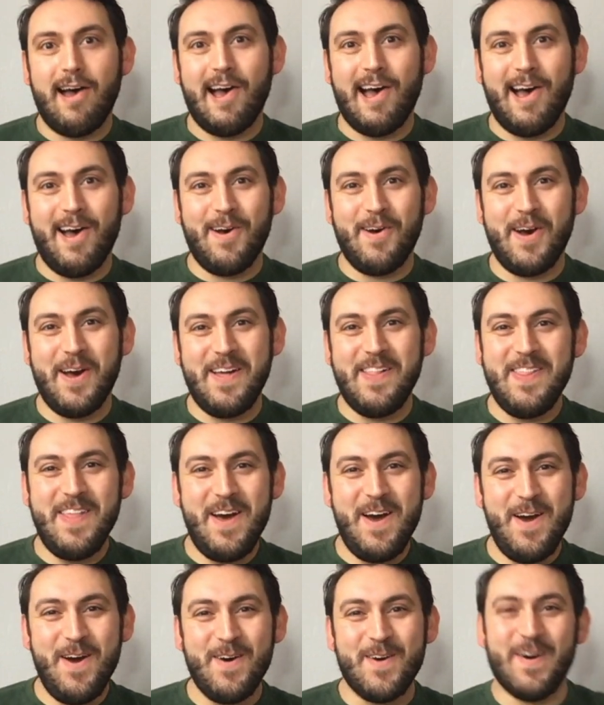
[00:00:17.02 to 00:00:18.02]
Oh,
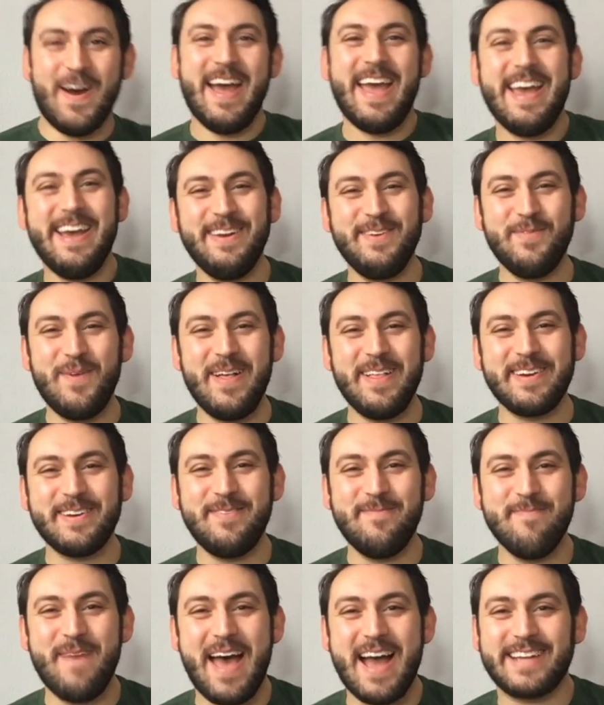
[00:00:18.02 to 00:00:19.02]
hello, and
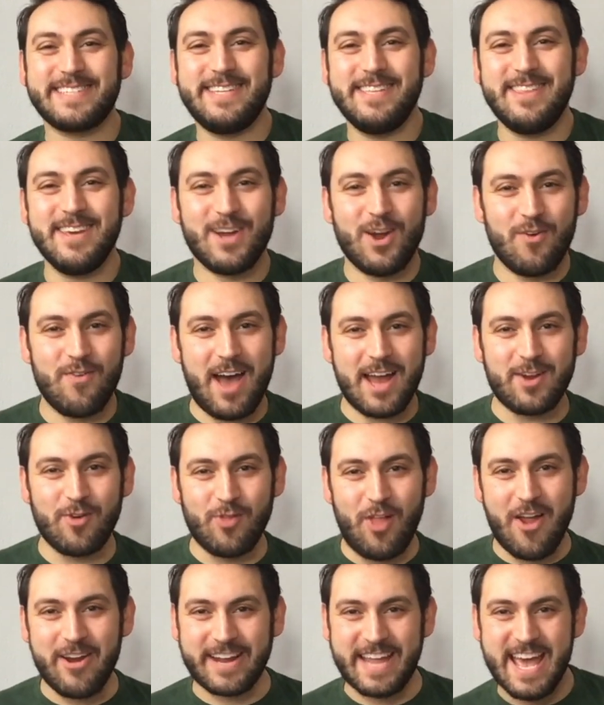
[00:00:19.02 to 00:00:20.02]
welcome back to the Corrado
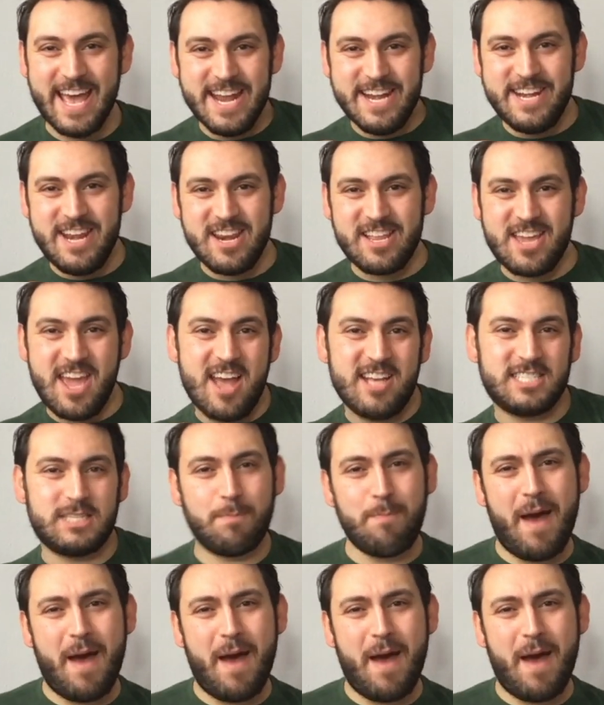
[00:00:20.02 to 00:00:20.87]
Lark Knitcast